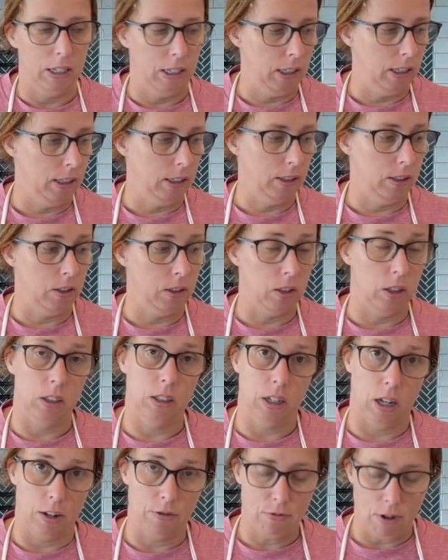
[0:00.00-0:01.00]
is
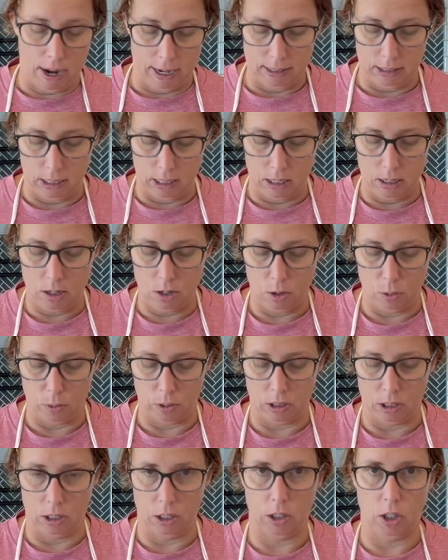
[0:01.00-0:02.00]
done rising.
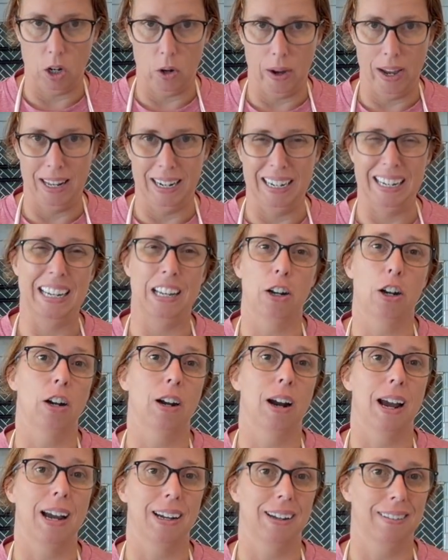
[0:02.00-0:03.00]
We're gonna go ahead and get
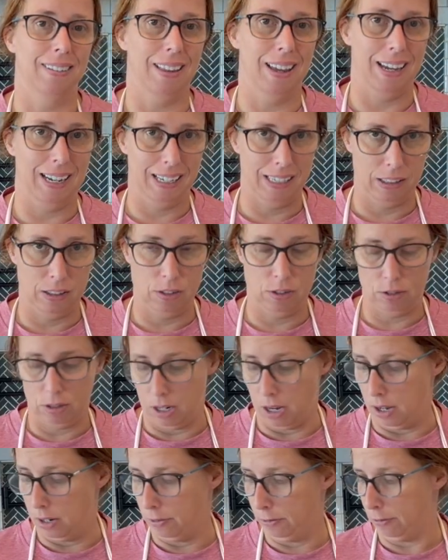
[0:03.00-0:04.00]
our glaze
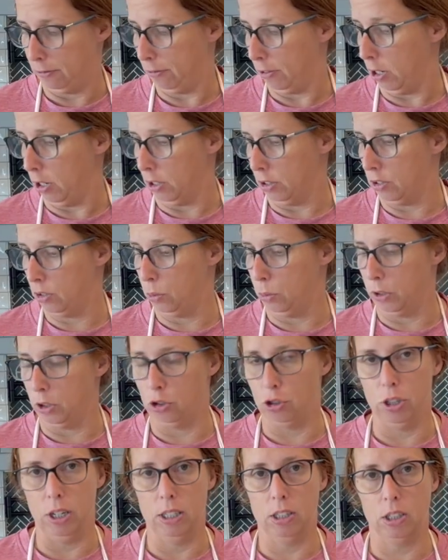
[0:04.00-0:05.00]
done first. We're
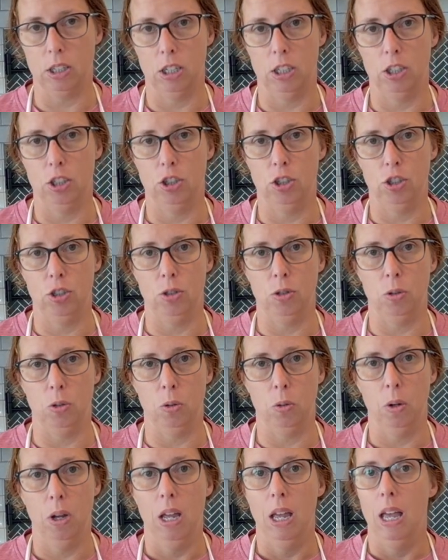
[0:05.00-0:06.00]
just gonna
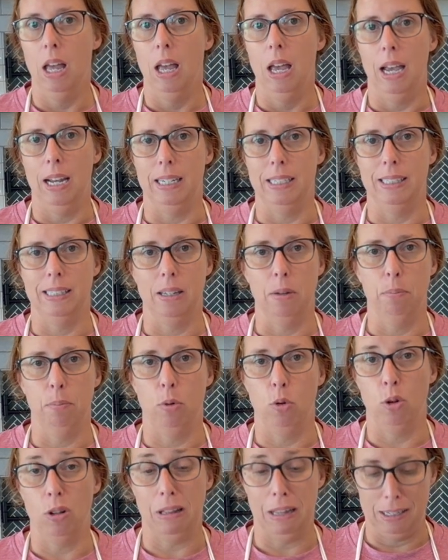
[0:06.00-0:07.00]
do a
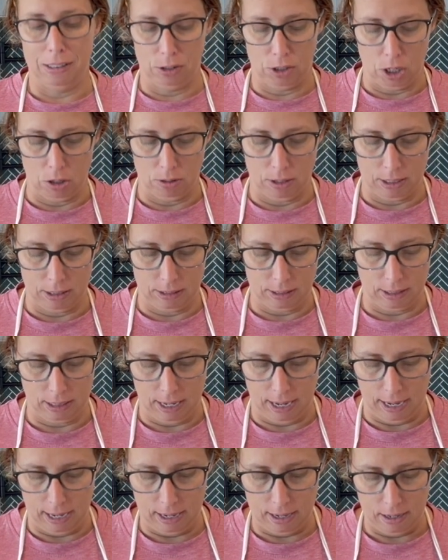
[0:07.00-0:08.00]
simple glazed donut
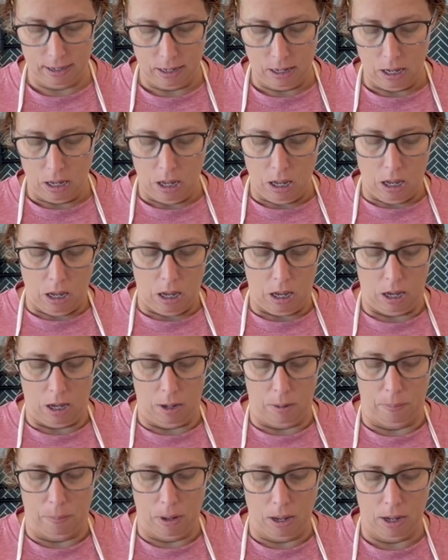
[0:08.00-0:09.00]
today.
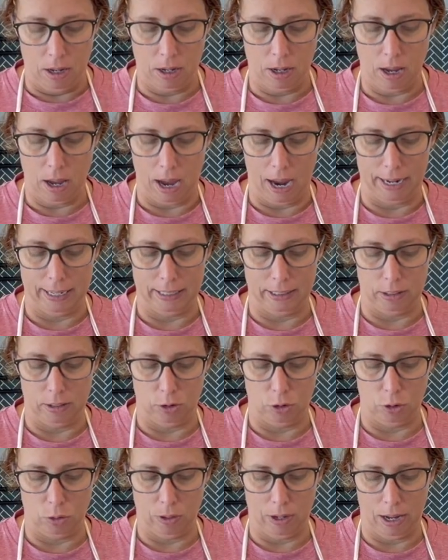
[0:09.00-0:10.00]
I
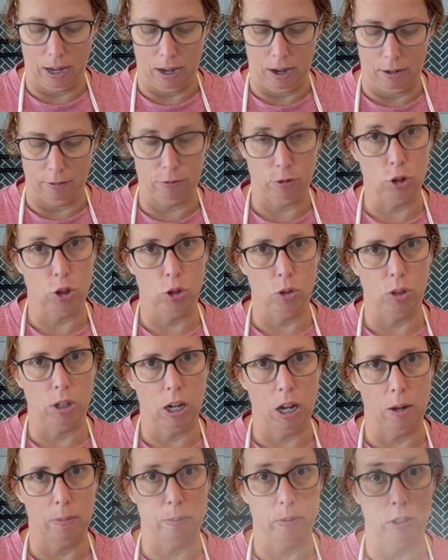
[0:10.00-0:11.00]
do have 2
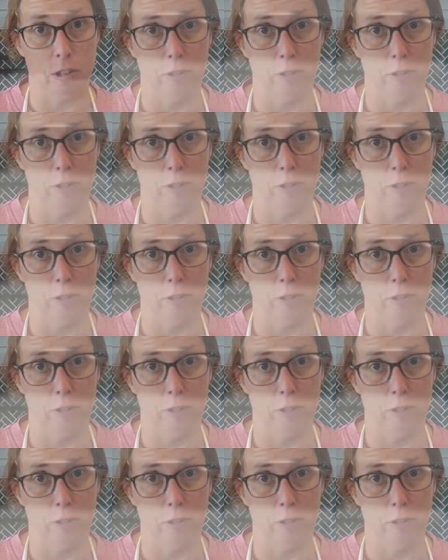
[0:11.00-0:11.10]
cups